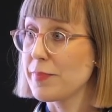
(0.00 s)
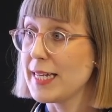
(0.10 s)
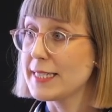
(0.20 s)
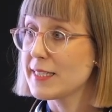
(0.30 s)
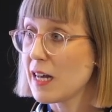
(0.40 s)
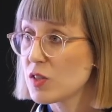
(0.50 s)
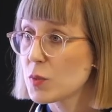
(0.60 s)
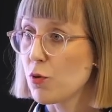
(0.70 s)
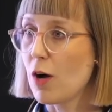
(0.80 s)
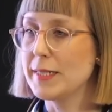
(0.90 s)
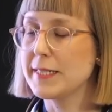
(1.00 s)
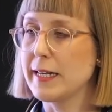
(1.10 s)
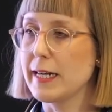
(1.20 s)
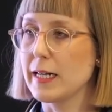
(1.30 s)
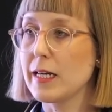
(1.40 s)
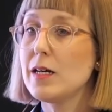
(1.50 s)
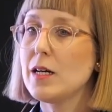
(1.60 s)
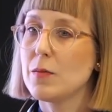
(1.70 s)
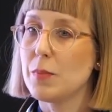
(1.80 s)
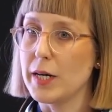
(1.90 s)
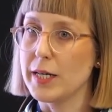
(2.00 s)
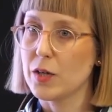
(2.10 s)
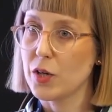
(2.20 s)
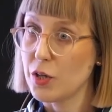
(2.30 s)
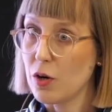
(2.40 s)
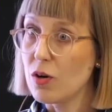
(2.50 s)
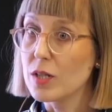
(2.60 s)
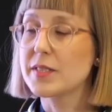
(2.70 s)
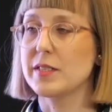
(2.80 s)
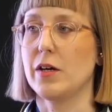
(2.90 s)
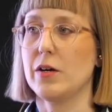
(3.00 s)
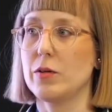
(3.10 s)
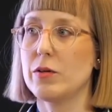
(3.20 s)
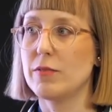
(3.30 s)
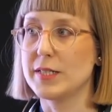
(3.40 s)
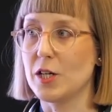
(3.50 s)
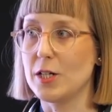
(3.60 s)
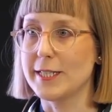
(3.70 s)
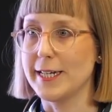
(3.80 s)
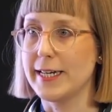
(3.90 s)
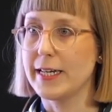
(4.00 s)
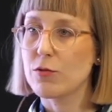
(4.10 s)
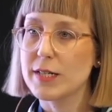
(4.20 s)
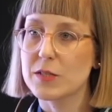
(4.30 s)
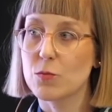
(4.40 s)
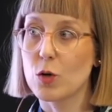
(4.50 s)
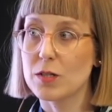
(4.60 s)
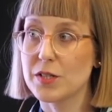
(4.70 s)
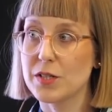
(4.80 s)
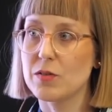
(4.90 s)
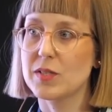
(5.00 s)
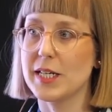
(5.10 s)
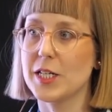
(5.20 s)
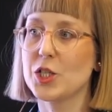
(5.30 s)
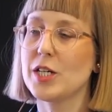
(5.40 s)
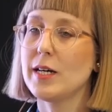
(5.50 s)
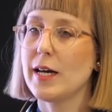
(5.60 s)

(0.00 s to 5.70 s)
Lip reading: it sounds promising, but it could also result in increased water usage